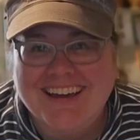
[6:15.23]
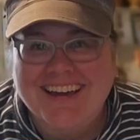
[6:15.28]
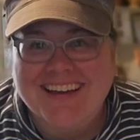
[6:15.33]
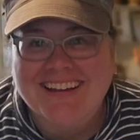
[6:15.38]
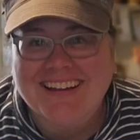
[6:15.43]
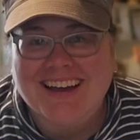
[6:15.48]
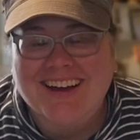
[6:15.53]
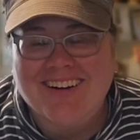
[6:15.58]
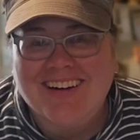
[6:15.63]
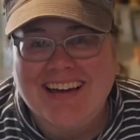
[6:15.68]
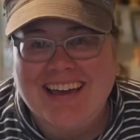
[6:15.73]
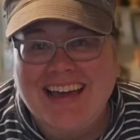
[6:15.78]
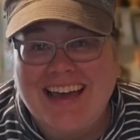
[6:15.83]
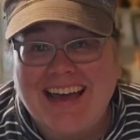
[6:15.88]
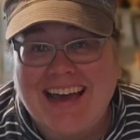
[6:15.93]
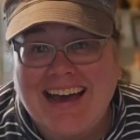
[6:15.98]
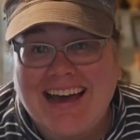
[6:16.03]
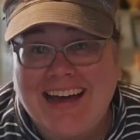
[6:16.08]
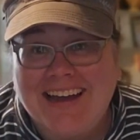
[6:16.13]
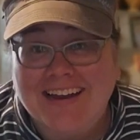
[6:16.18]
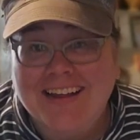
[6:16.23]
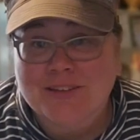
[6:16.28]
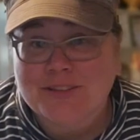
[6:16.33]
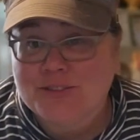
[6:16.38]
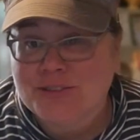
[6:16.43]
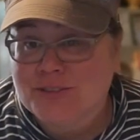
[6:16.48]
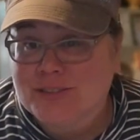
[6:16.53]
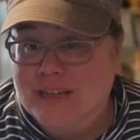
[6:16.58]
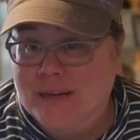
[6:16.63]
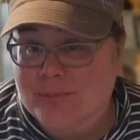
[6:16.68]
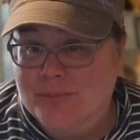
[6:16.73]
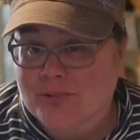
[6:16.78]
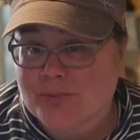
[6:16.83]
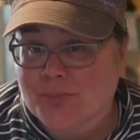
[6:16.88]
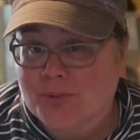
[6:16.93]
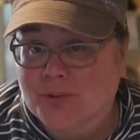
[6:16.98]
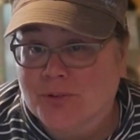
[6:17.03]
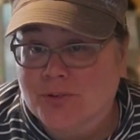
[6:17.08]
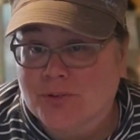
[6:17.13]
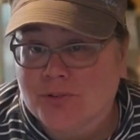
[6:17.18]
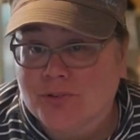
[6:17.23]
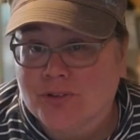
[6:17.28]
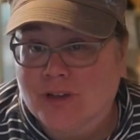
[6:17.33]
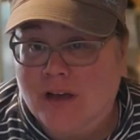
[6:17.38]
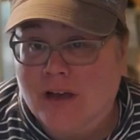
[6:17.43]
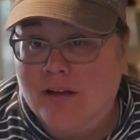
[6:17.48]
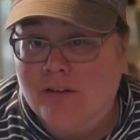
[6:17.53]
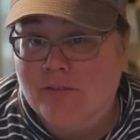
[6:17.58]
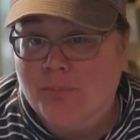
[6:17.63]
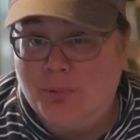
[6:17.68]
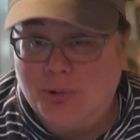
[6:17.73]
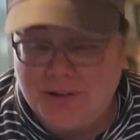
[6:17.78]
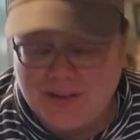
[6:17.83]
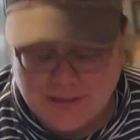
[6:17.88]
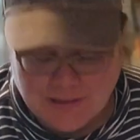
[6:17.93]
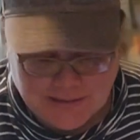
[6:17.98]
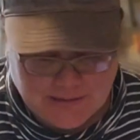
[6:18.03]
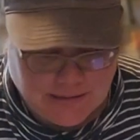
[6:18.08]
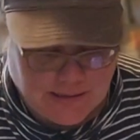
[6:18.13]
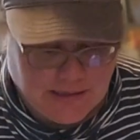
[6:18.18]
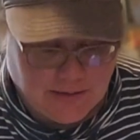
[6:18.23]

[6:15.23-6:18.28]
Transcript: now I add 2 tablespoons of boiling hot